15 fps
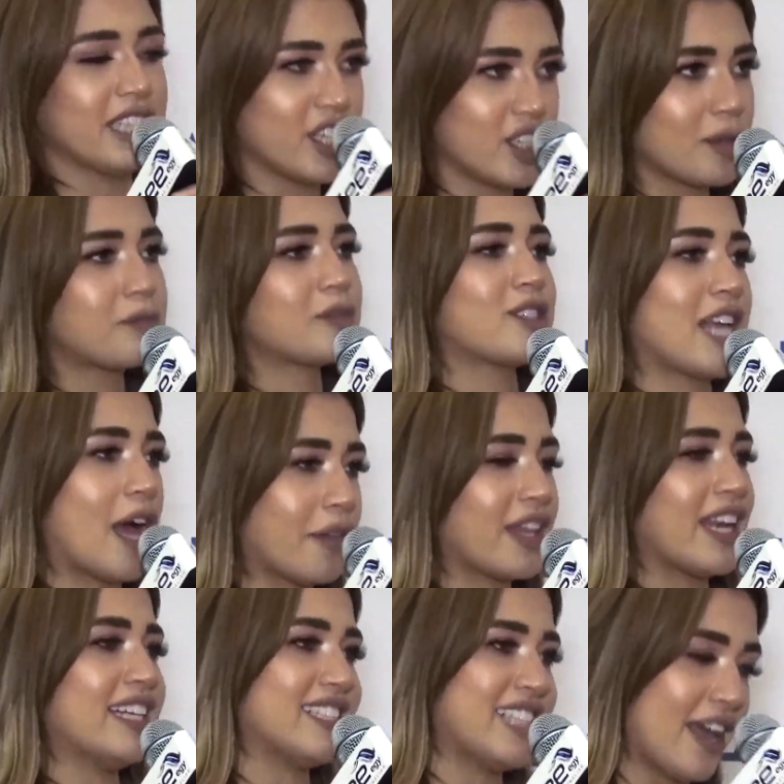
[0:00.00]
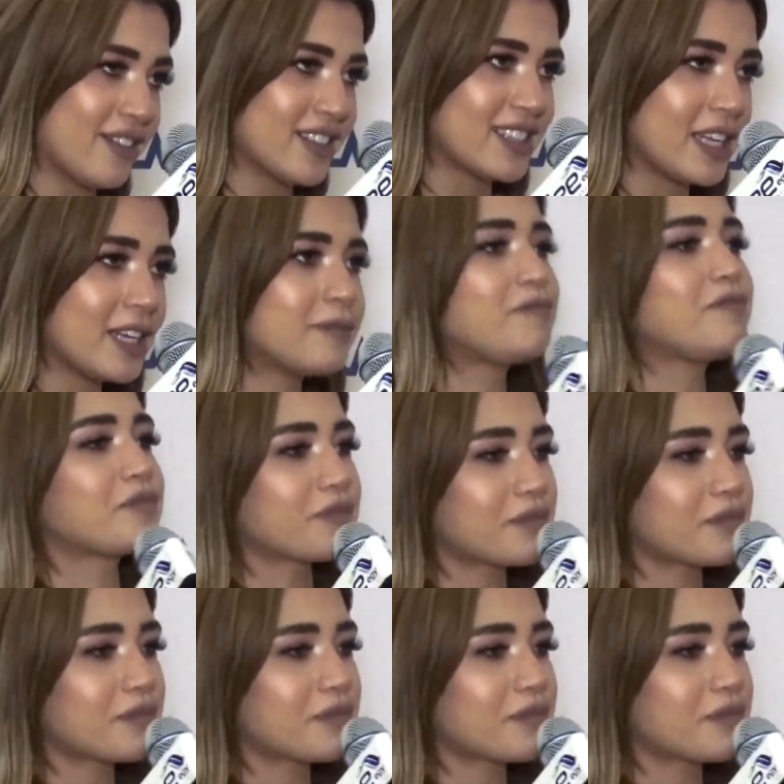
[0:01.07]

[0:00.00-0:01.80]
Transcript: Egypt 2017.